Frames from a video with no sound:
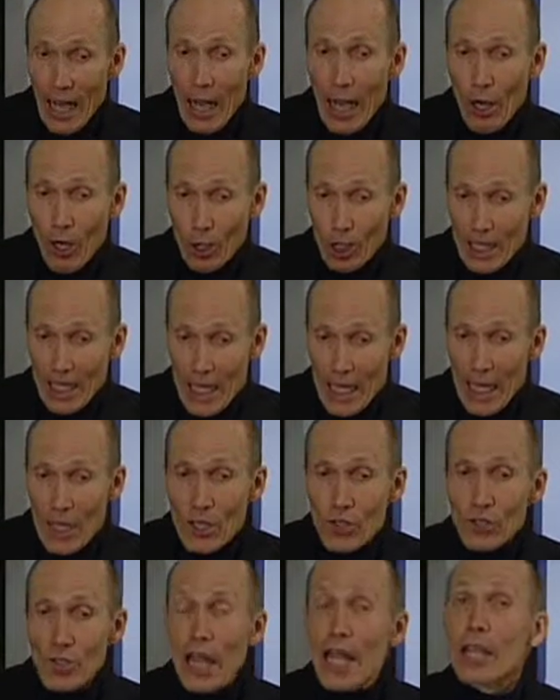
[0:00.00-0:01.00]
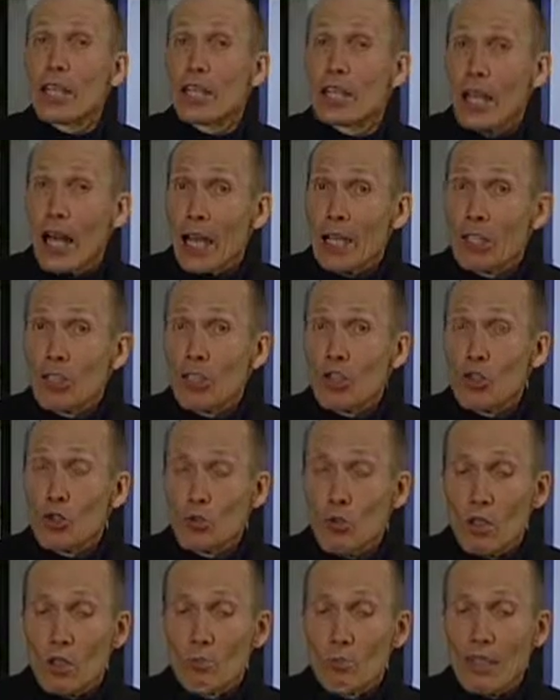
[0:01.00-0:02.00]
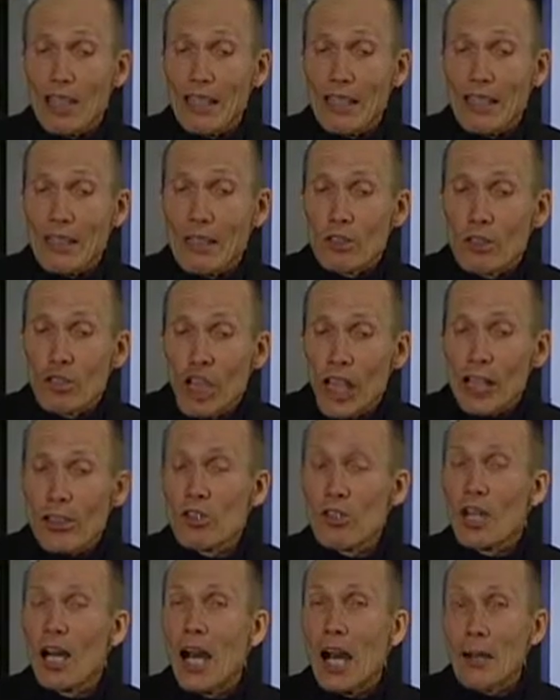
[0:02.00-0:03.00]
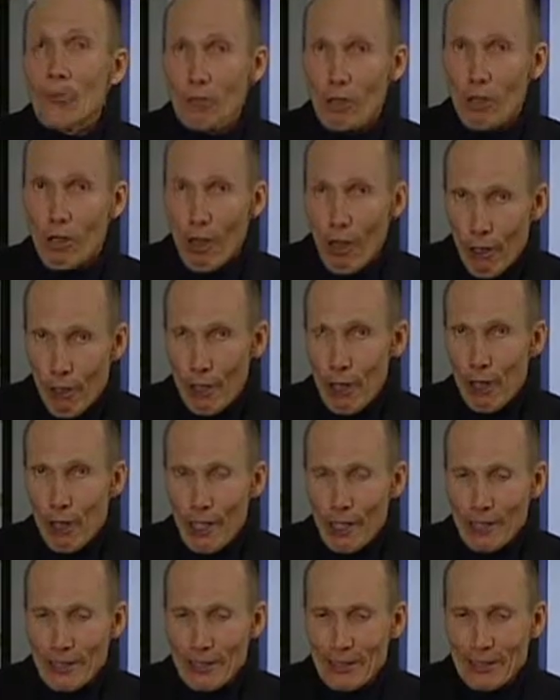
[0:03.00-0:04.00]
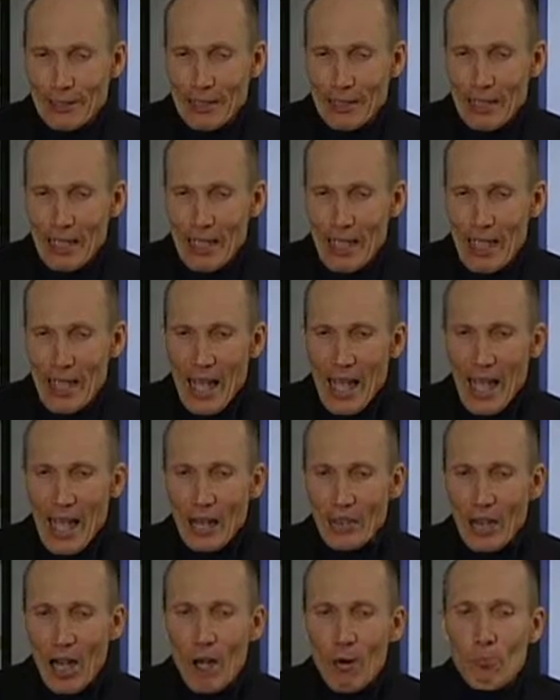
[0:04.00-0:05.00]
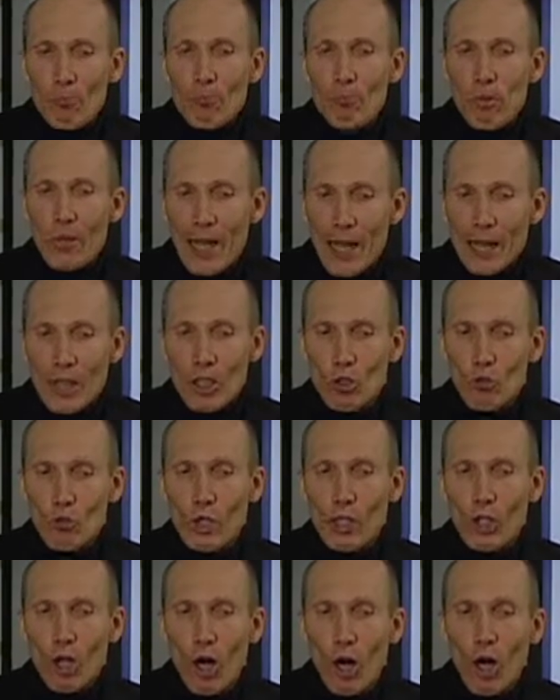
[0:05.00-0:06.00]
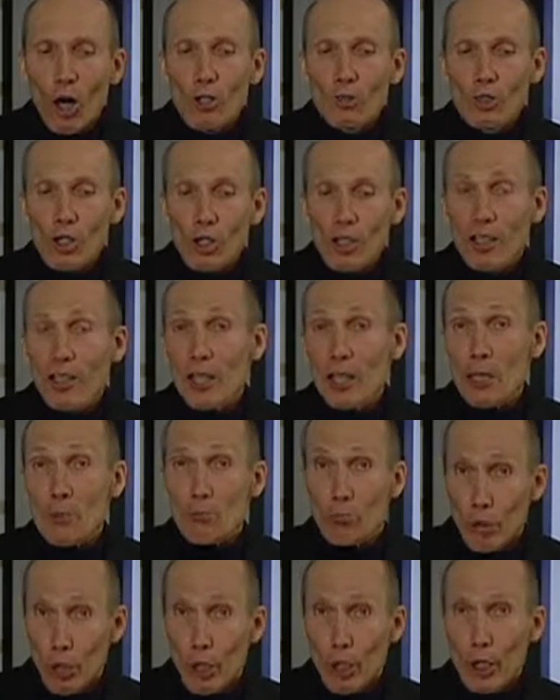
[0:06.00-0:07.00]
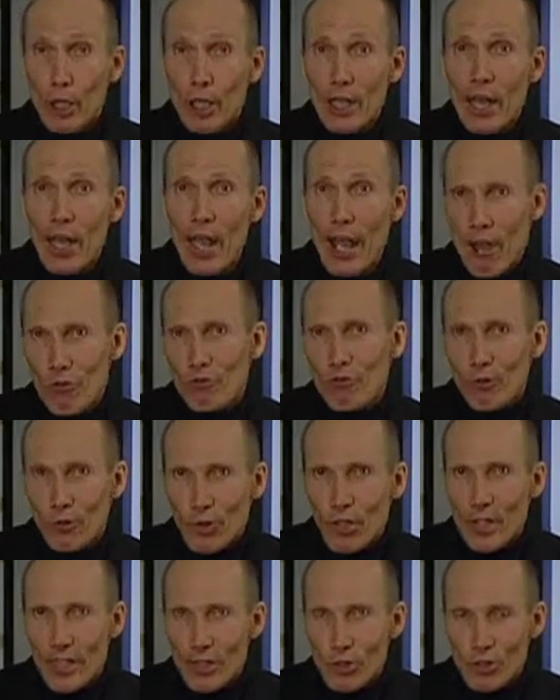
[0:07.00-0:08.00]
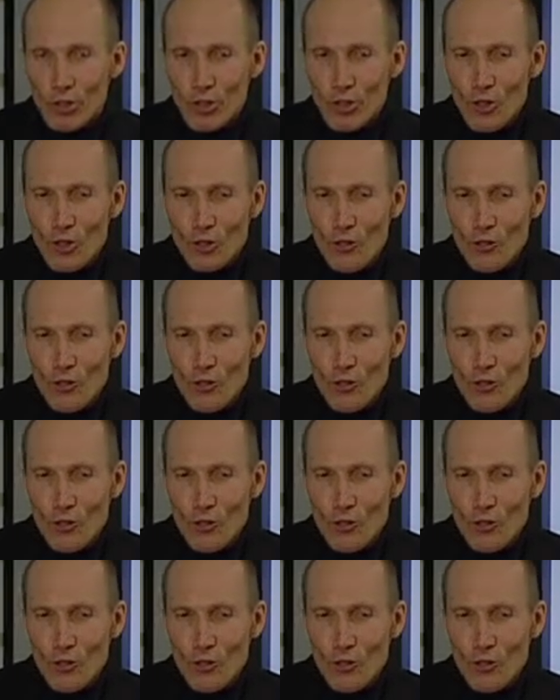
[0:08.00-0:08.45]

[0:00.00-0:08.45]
our days and nights would be 10 times longer, and our planet would alternately burn and freeze.